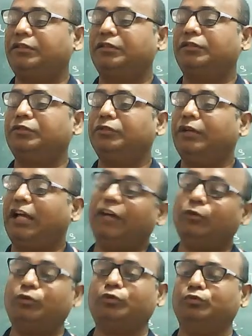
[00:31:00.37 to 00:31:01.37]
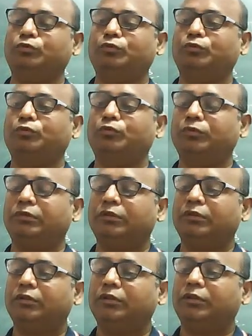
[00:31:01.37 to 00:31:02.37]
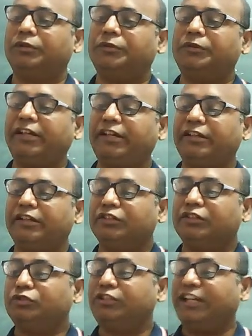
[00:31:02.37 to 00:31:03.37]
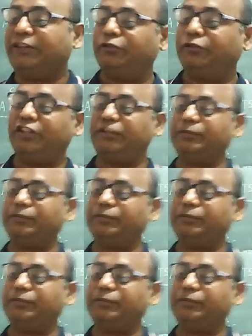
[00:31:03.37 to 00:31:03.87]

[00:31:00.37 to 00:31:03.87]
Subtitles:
you have to. Okay, so thank you very